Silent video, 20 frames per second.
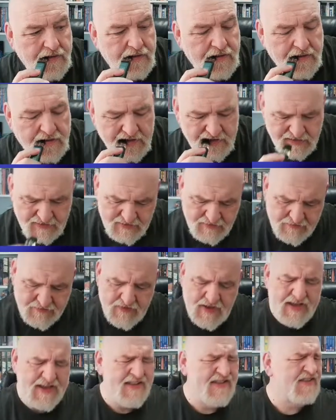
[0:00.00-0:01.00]
Was it
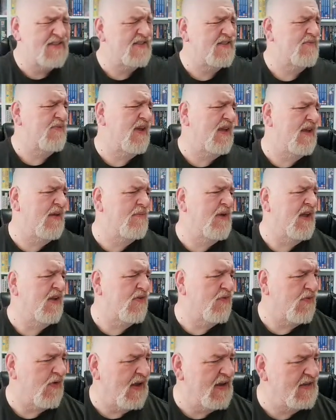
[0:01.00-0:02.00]
Defiance? Wait, am I
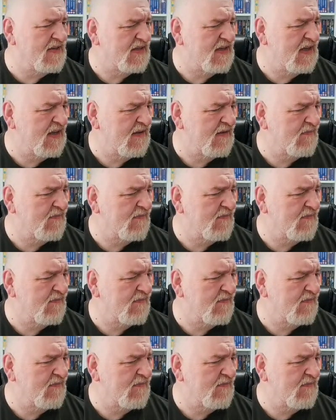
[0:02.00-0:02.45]
crazy?